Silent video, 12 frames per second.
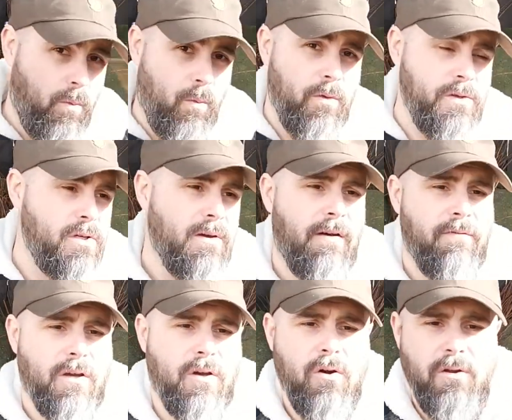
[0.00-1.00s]
once you have
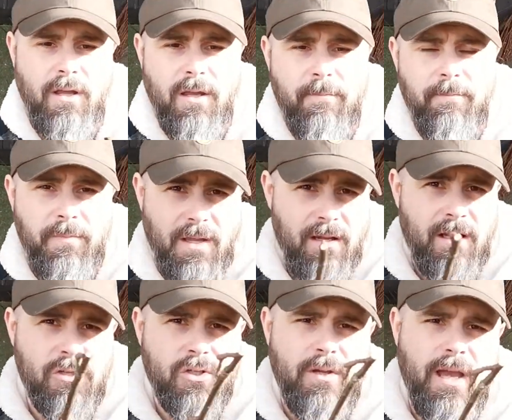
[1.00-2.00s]
the cutting, and I'll
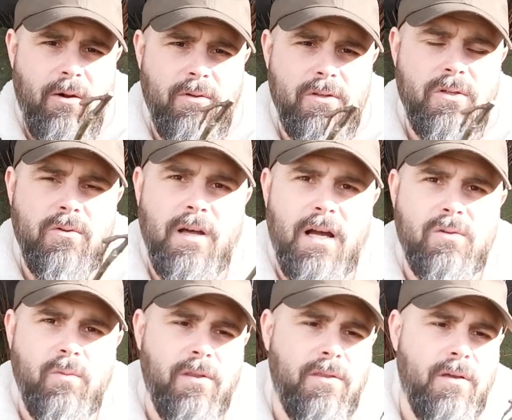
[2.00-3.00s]
show you how to do that
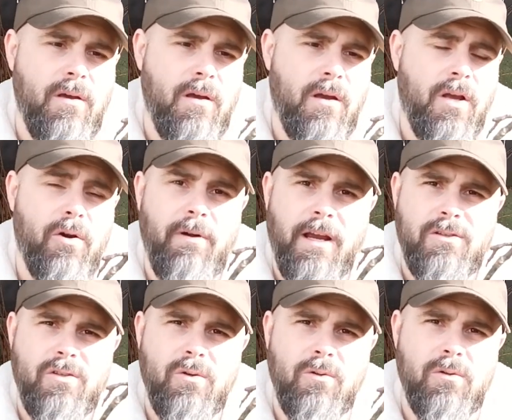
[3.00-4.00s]
with the correct
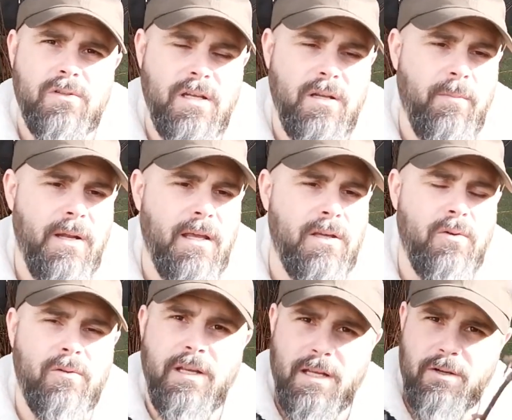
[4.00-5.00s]
tools in a minute. You
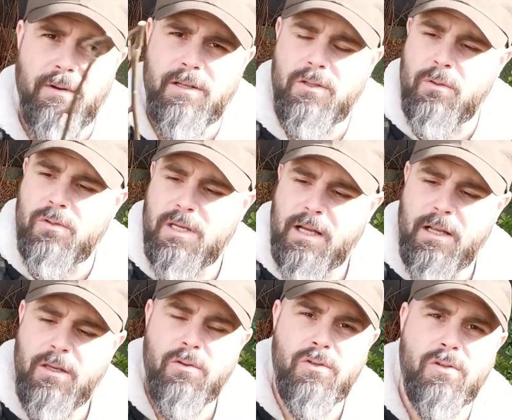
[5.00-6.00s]
don't need correct tools, you can
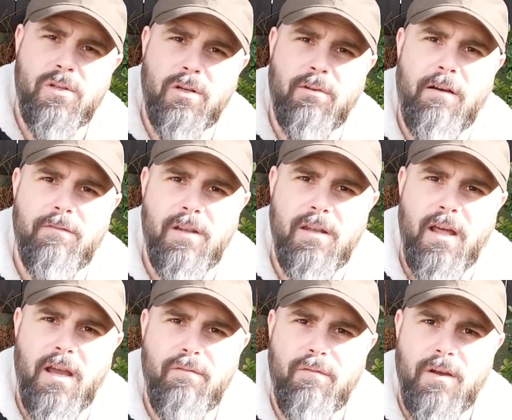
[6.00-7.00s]
use just a grafting knife.